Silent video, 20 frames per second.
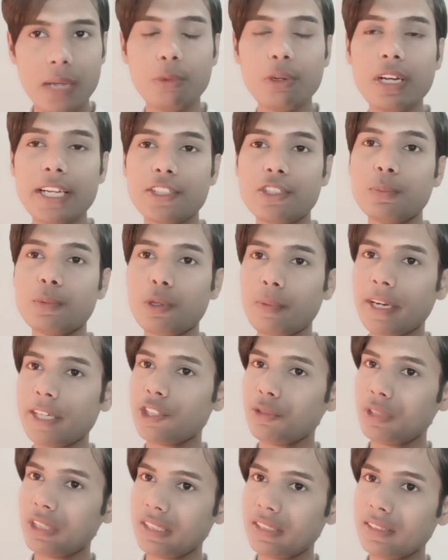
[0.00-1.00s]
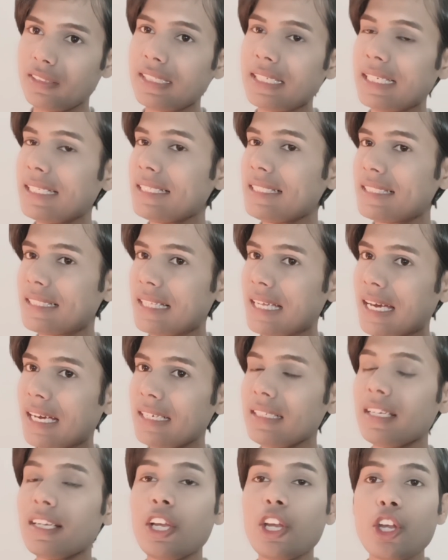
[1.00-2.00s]
I would like to provide you here is
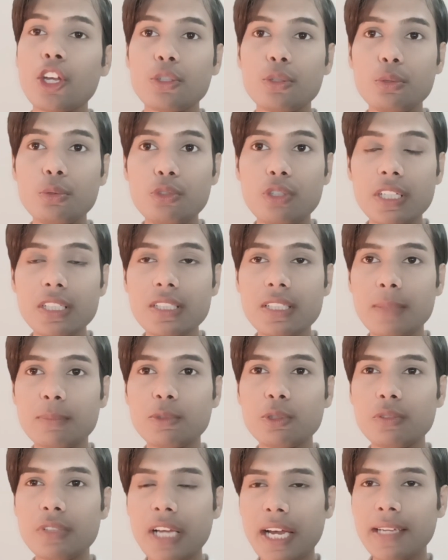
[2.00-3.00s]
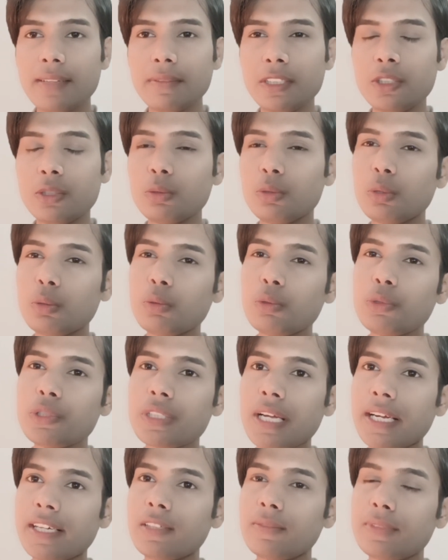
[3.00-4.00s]
that you just have to dive into those
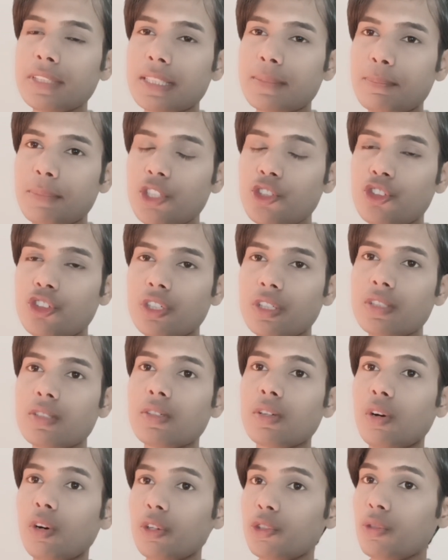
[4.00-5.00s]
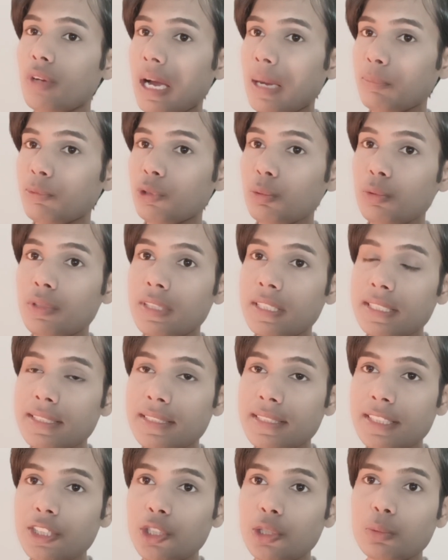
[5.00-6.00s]
kind of speeches, or you have to
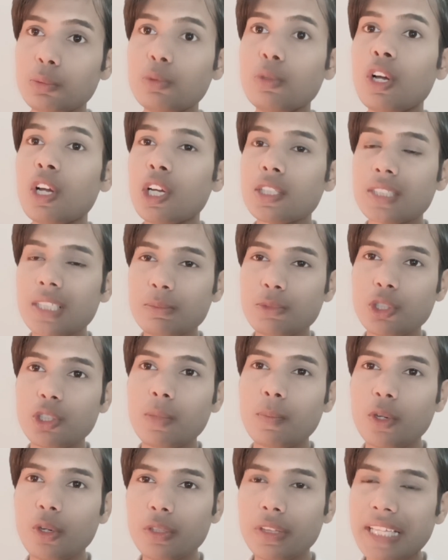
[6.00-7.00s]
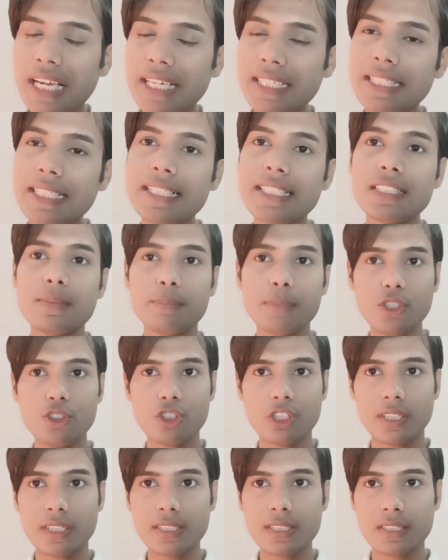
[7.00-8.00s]
listen to some sort of authentic
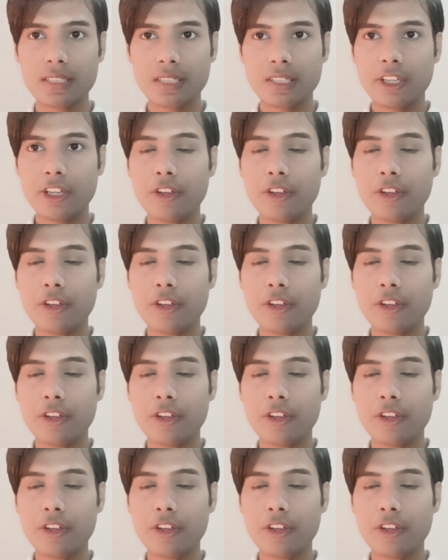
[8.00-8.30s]
speeches